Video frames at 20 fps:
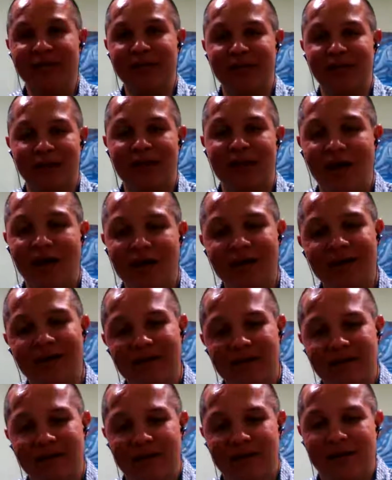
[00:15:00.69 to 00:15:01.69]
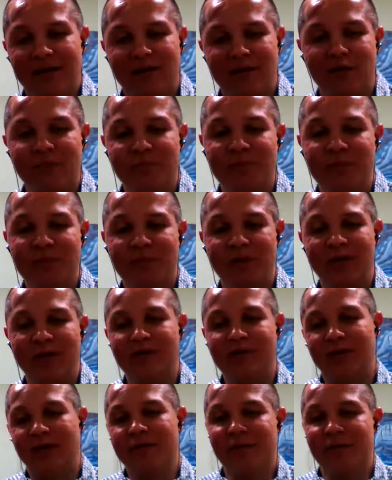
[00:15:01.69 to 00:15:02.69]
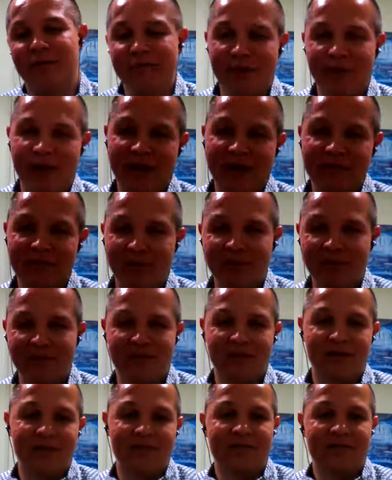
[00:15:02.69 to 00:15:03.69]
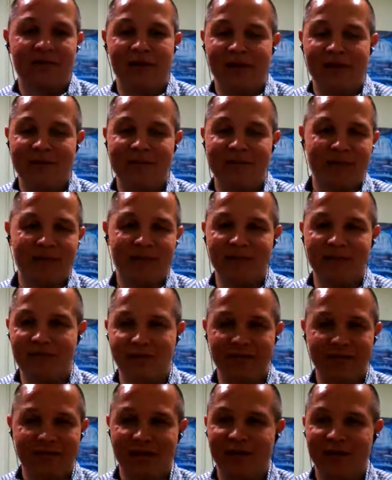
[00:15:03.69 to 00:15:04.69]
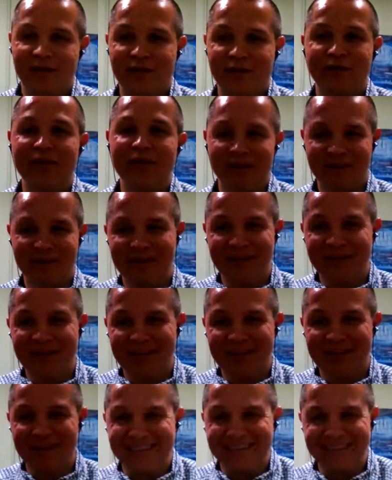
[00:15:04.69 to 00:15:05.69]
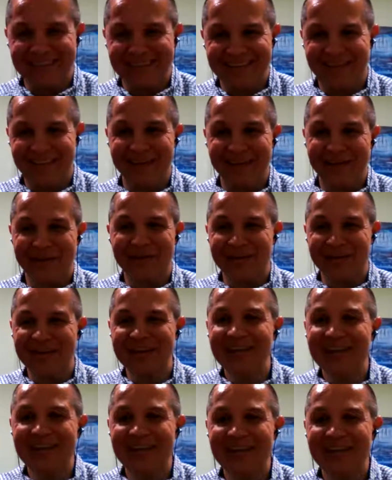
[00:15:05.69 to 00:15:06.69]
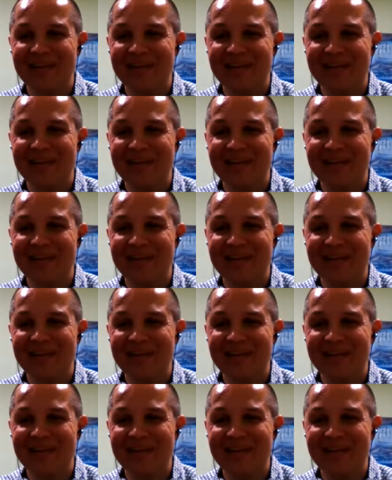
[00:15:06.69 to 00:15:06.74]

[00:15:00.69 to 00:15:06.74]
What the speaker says: not a lot. And I tell people I've been buying my stuff on Amazon since I could, since I could,